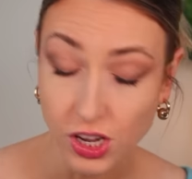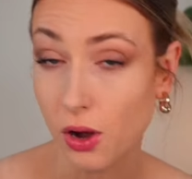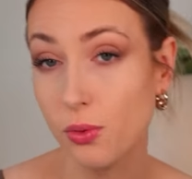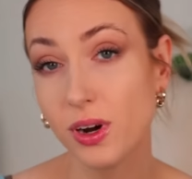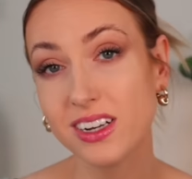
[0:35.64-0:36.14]

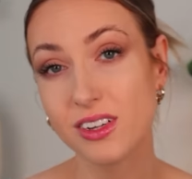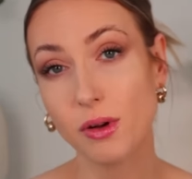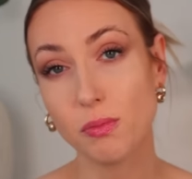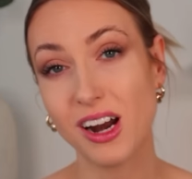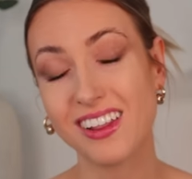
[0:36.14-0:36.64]
So we're gonna
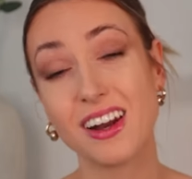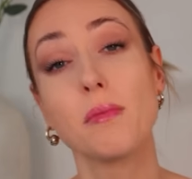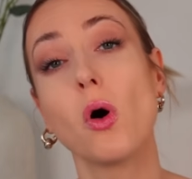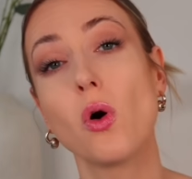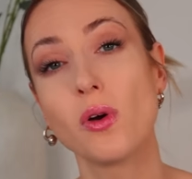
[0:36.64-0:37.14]
start with a product that
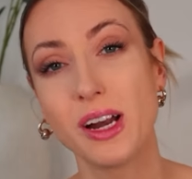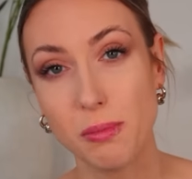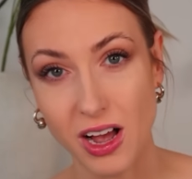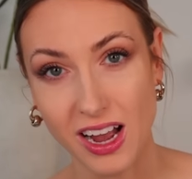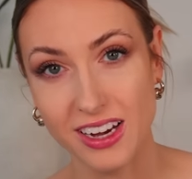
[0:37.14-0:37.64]
I'm already
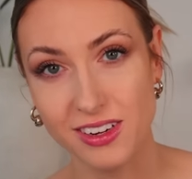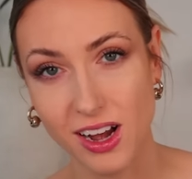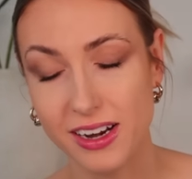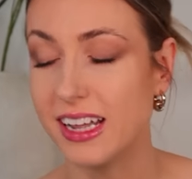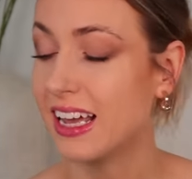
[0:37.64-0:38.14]
behind
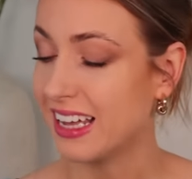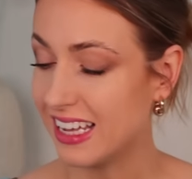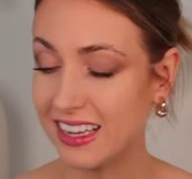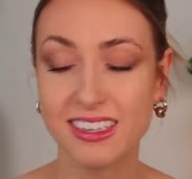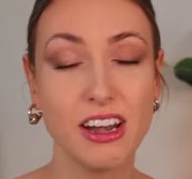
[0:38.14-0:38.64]
on.
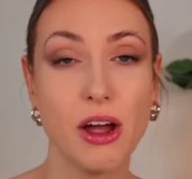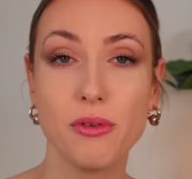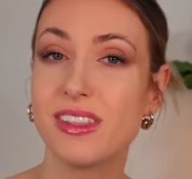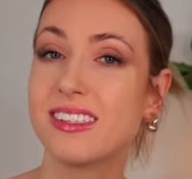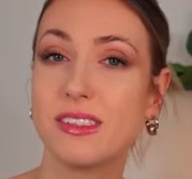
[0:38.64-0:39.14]
Yes, I
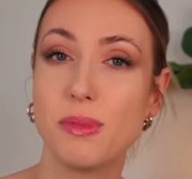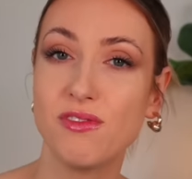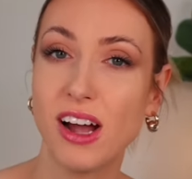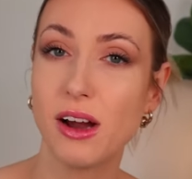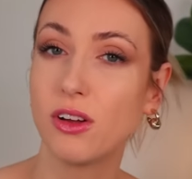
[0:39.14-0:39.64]
know this has
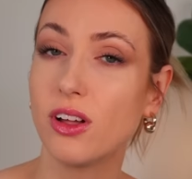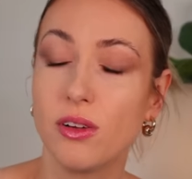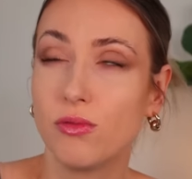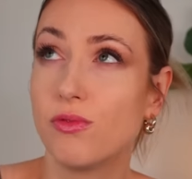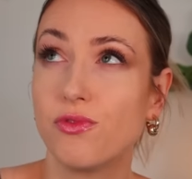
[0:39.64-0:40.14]
been viral
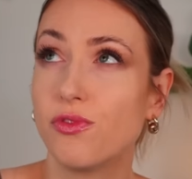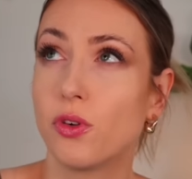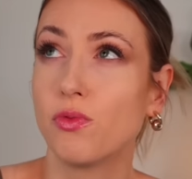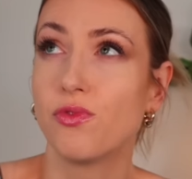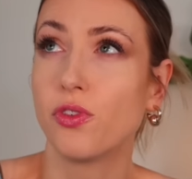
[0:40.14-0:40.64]

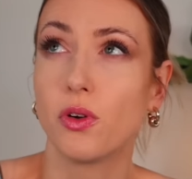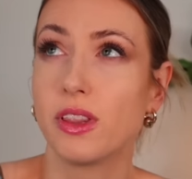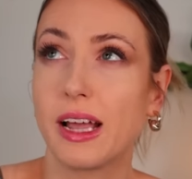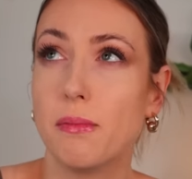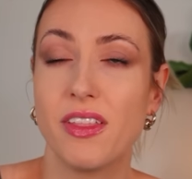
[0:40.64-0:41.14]
for
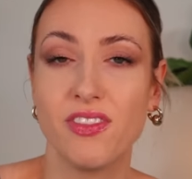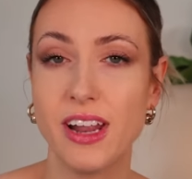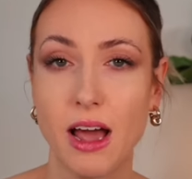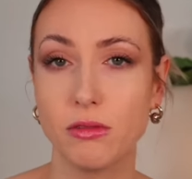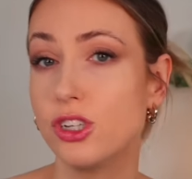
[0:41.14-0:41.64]
like a month
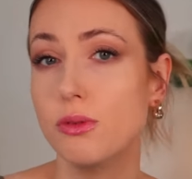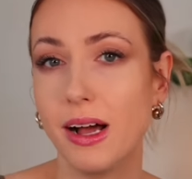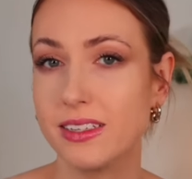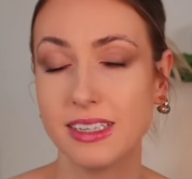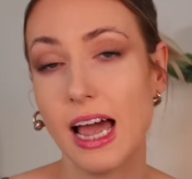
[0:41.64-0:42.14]
now, 2
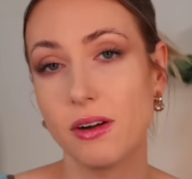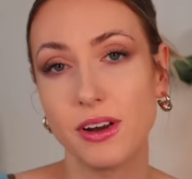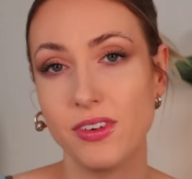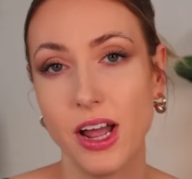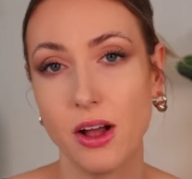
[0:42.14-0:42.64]
months. I don't even